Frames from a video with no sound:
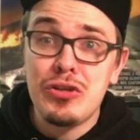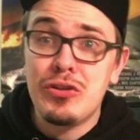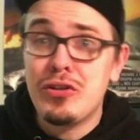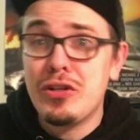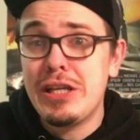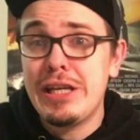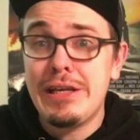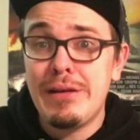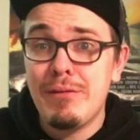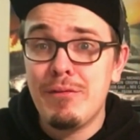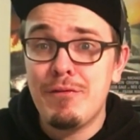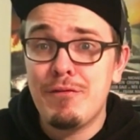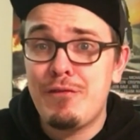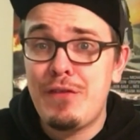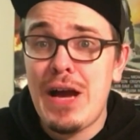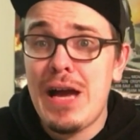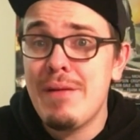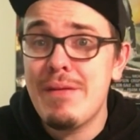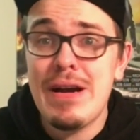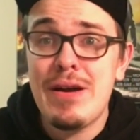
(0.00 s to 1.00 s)
took like
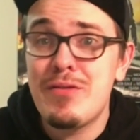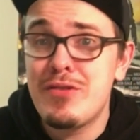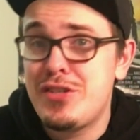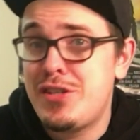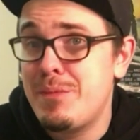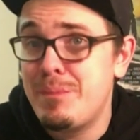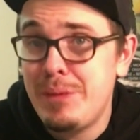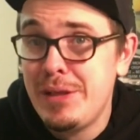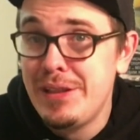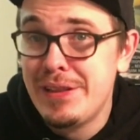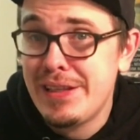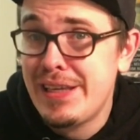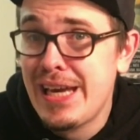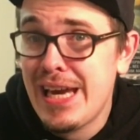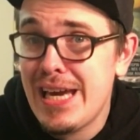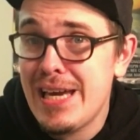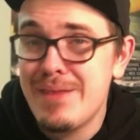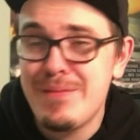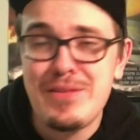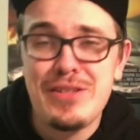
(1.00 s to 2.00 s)
5 hours to beat the
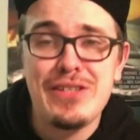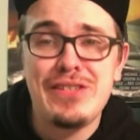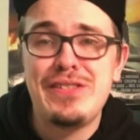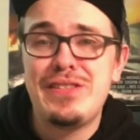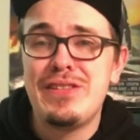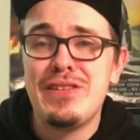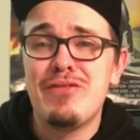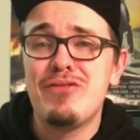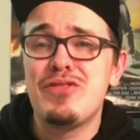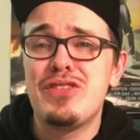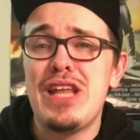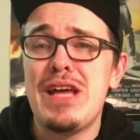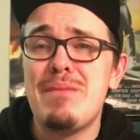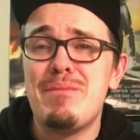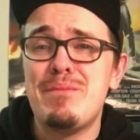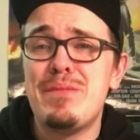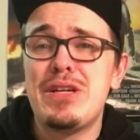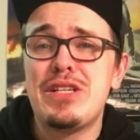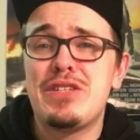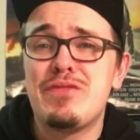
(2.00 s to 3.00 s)
game. Just, there's
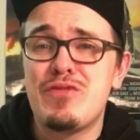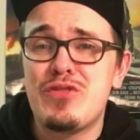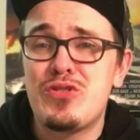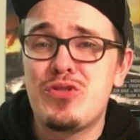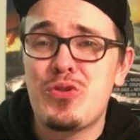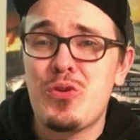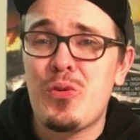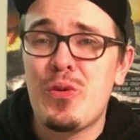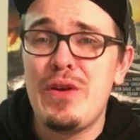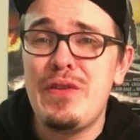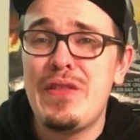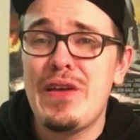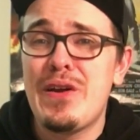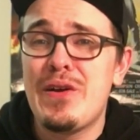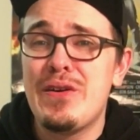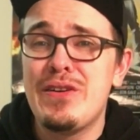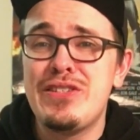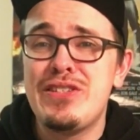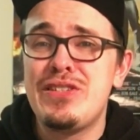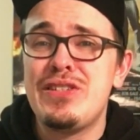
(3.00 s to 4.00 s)
not much of a story
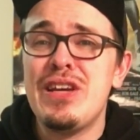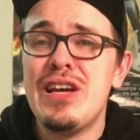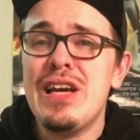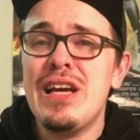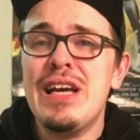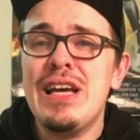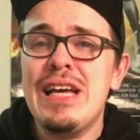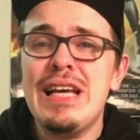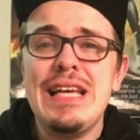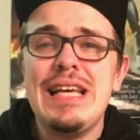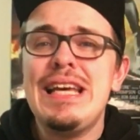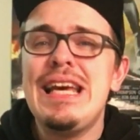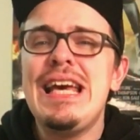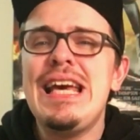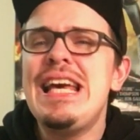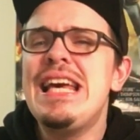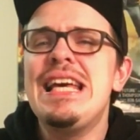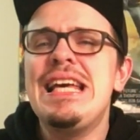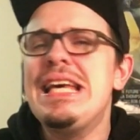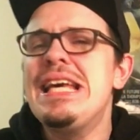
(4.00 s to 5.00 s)
there.
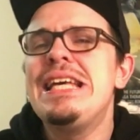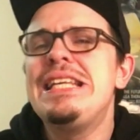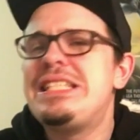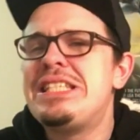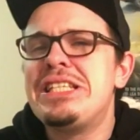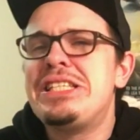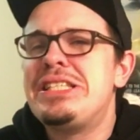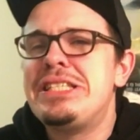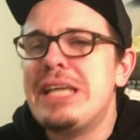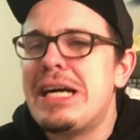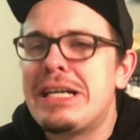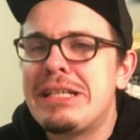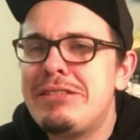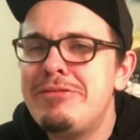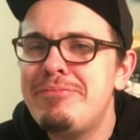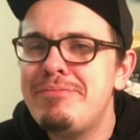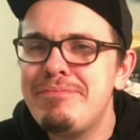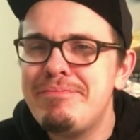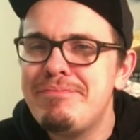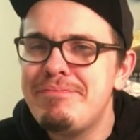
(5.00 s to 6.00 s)
It just
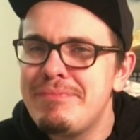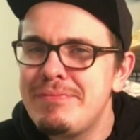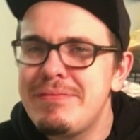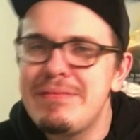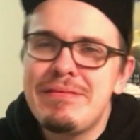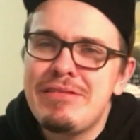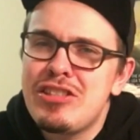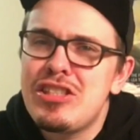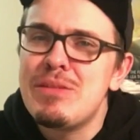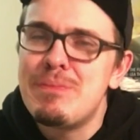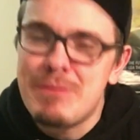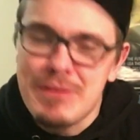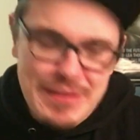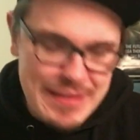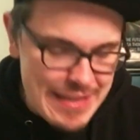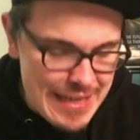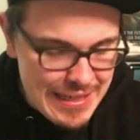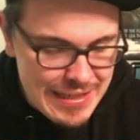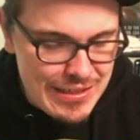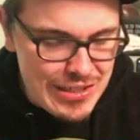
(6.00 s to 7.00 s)
sucked. Simple
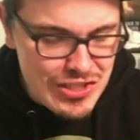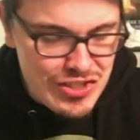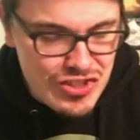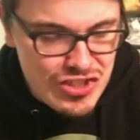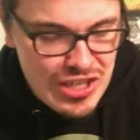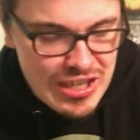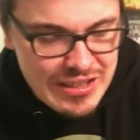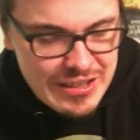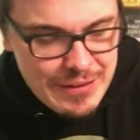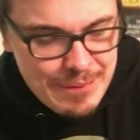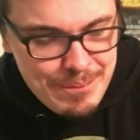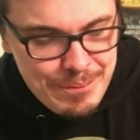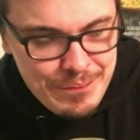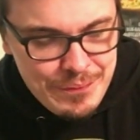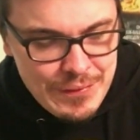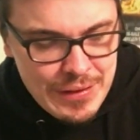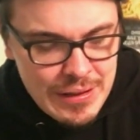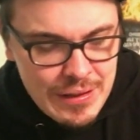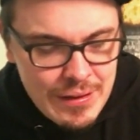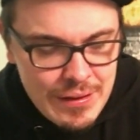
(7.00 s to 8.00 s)
as that. Just sucked.
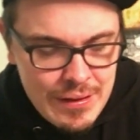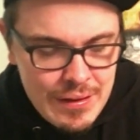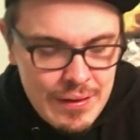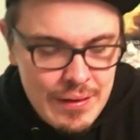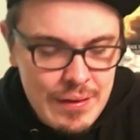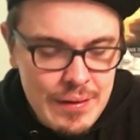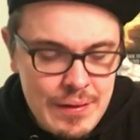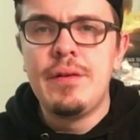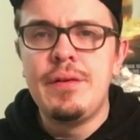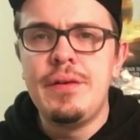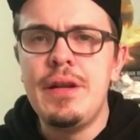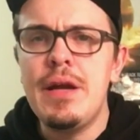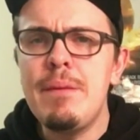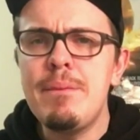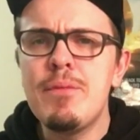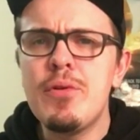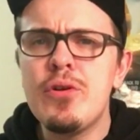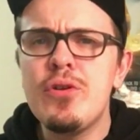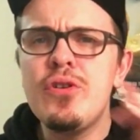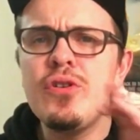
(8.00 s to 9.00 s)

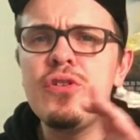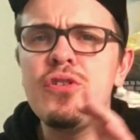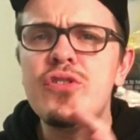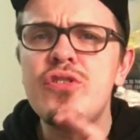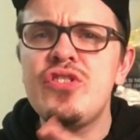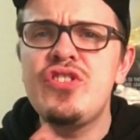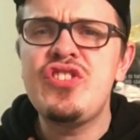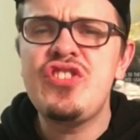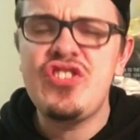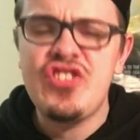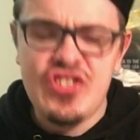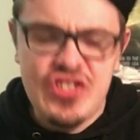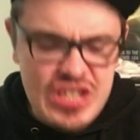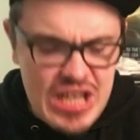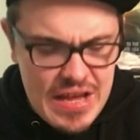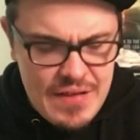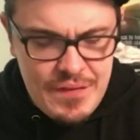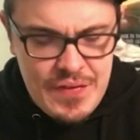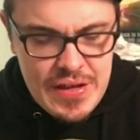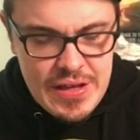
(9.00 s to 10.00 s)
Number
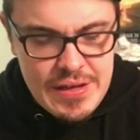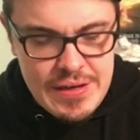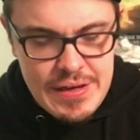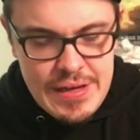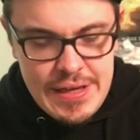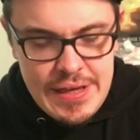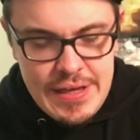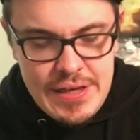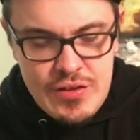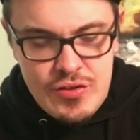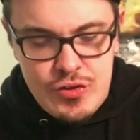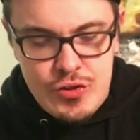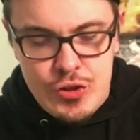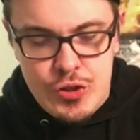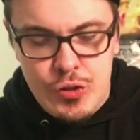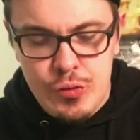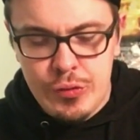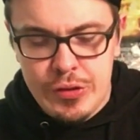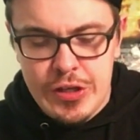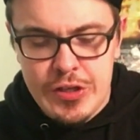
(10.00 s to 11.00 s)
7 is
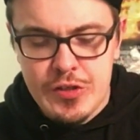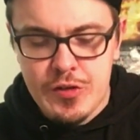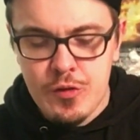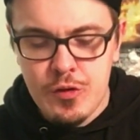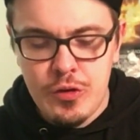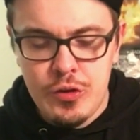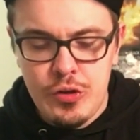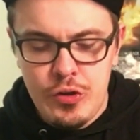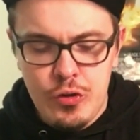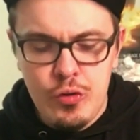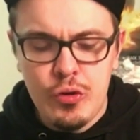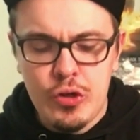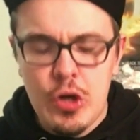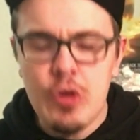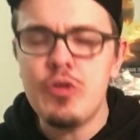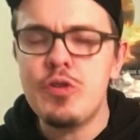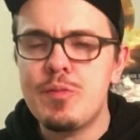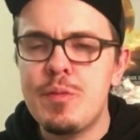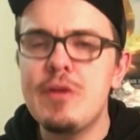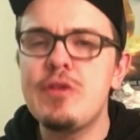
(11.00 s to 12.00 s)
New
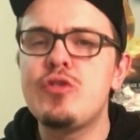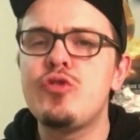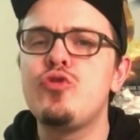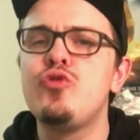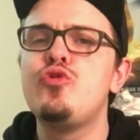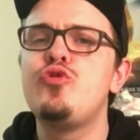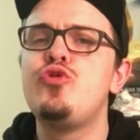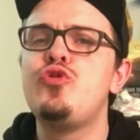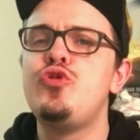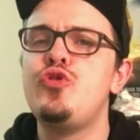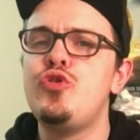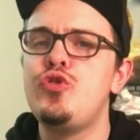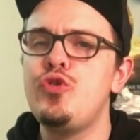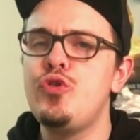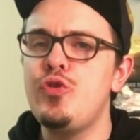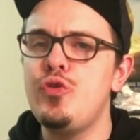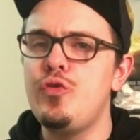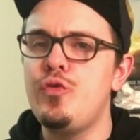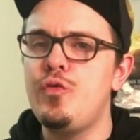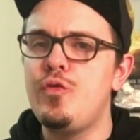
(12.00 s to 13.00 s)
Ghostbusters
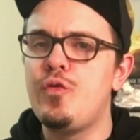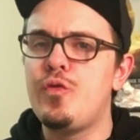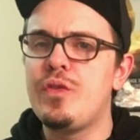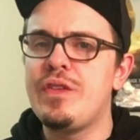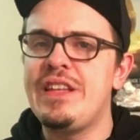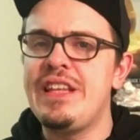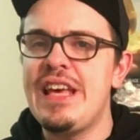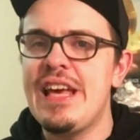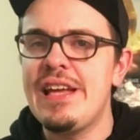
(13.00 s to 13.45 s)
2 for the